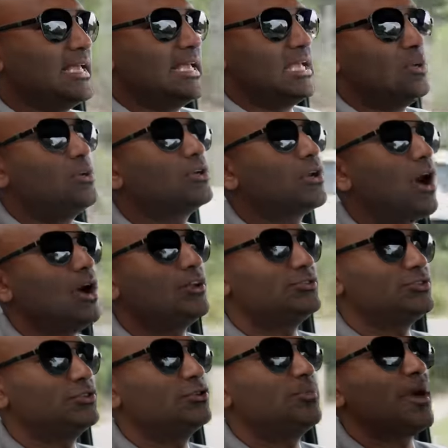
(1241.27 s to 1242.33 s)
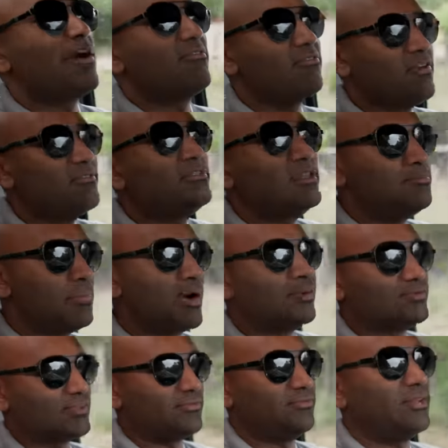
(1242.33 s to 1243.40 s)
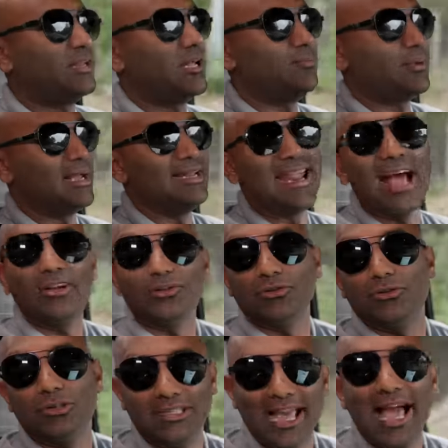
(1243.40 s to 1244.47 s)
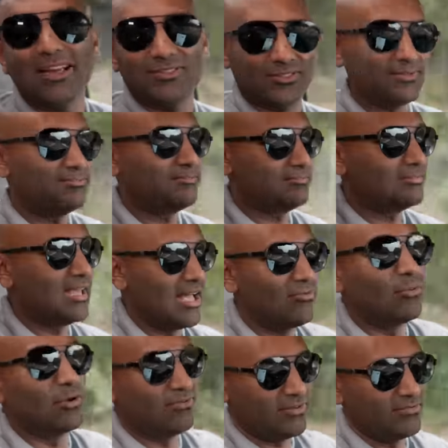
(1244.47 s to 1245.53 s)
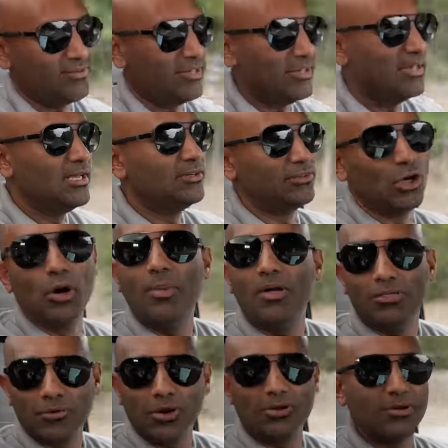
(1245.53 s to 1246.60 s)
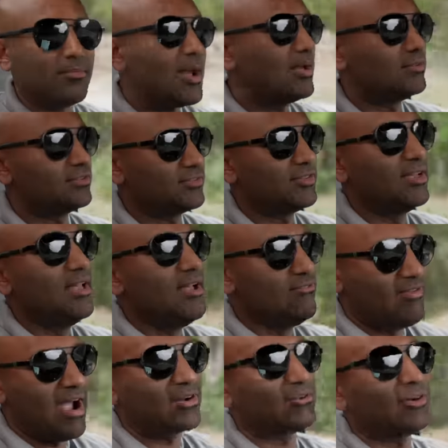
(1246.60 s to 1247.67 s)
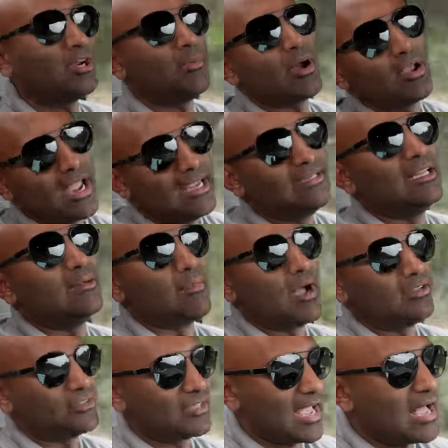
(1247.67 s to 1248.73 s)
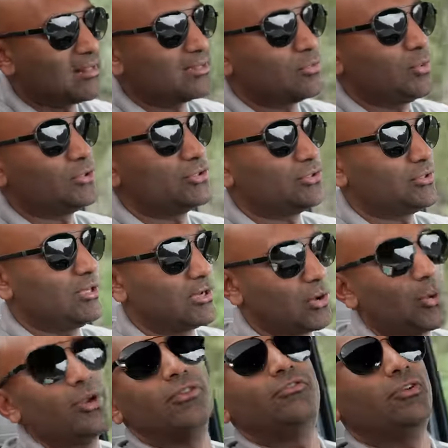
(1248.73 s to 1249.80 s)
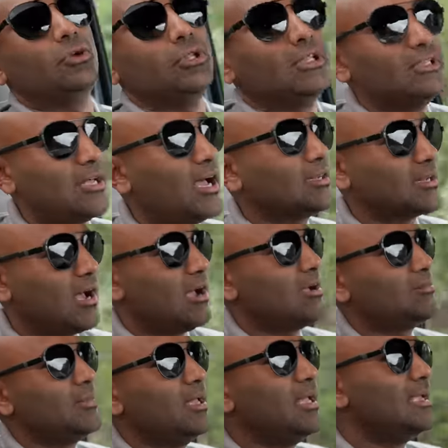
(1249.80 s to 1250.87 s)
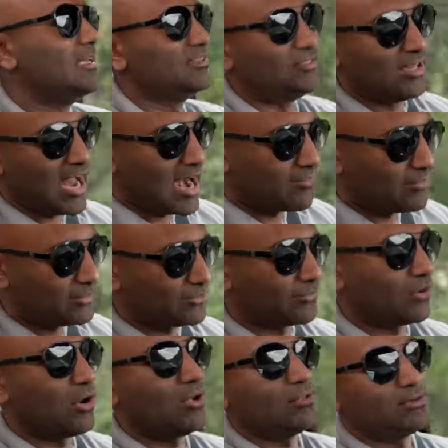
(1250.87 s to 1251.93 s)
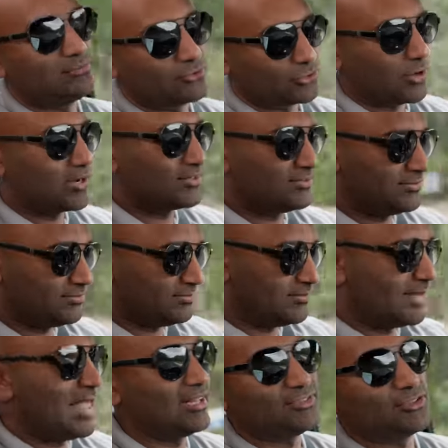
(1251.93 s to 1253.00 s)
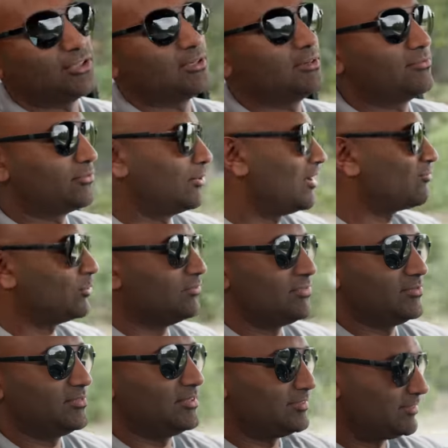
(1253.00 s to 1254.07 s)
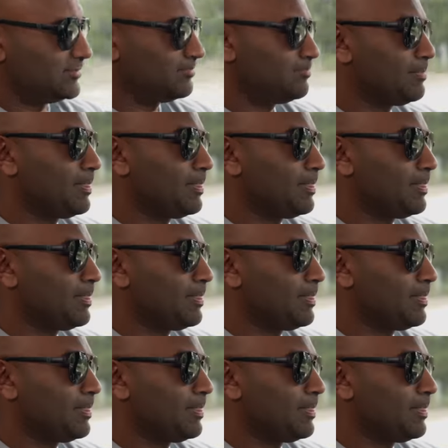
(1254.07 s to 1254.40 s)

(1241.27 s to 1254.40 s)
it would cost you about 50 bucks to fill up a natural gas F-150 to go about 300 miles, factoring about 18 miles a gallon, which according to Fuelly.com is the average for all the trucks last year for F-150s.